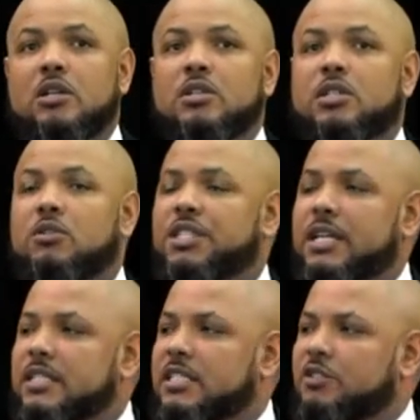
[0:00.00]
So
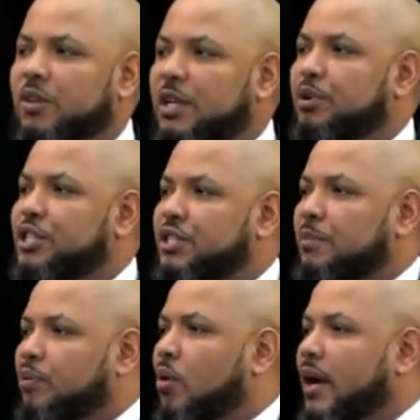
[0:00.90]
Jesus is really pushing the
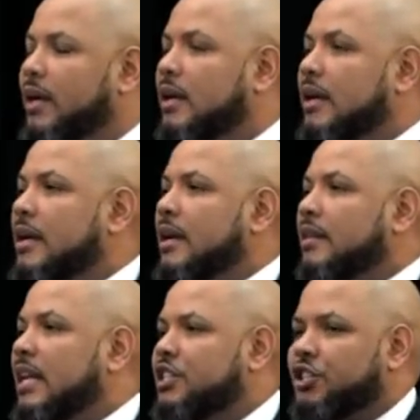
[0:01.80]
point
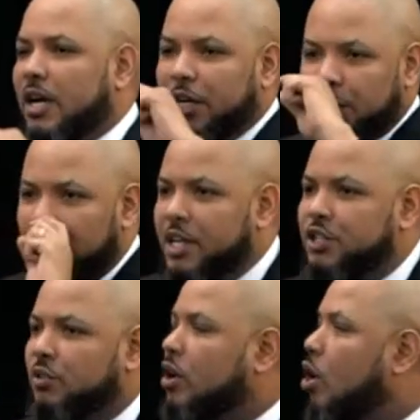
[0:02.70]
that as you're trying to do
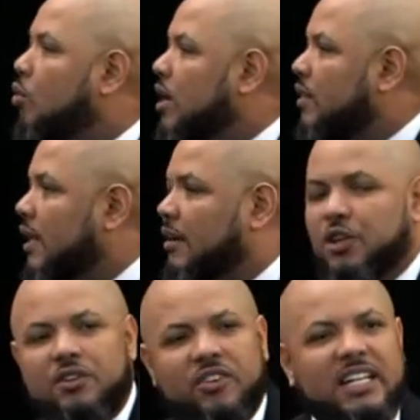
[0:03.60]
ministry on a whole nother level,
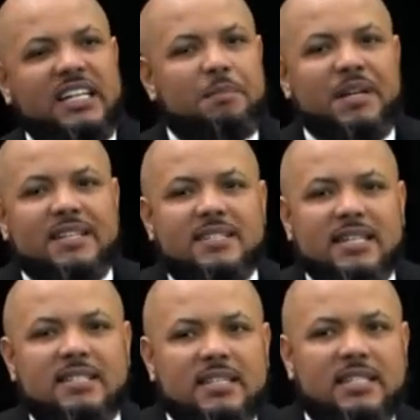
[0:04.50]
you really need to be
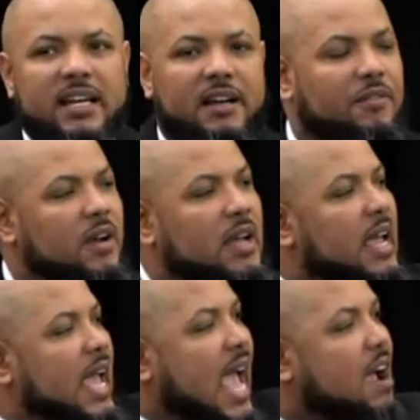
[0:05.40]
sensitive.
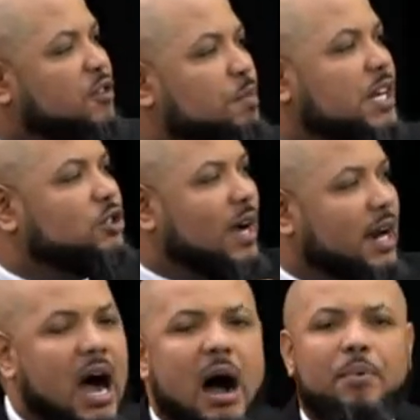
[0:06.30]
Have you been trying
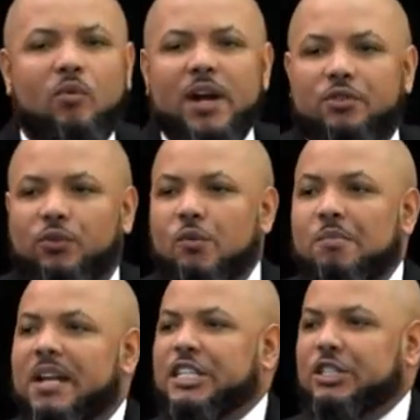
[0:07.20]
to operate through
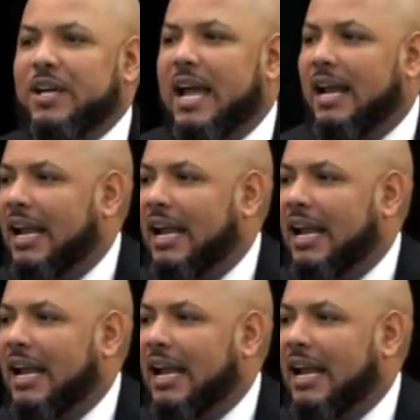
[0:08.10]
ministry and